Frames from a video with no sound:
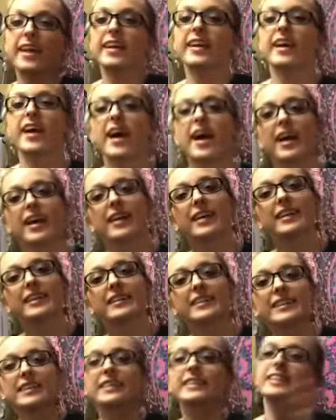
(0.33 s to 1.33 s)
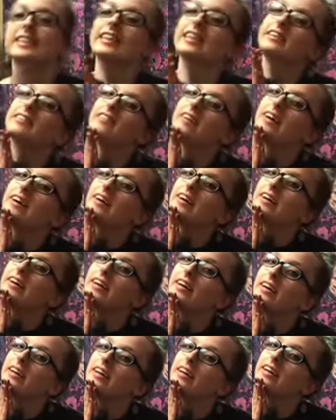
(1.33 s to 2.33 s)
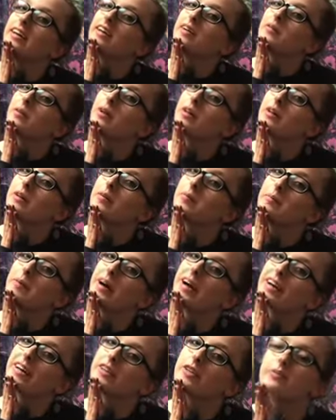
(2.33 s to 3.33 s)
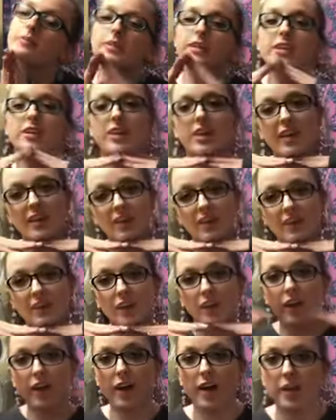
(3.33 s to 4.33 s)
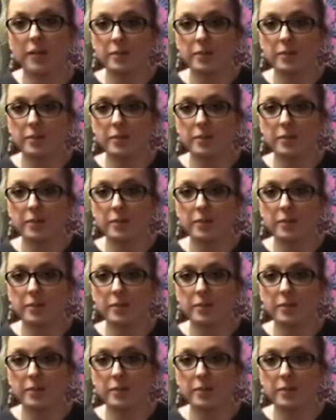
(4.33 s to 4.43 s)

Hey guys, it's Eva and welcome back to my channel.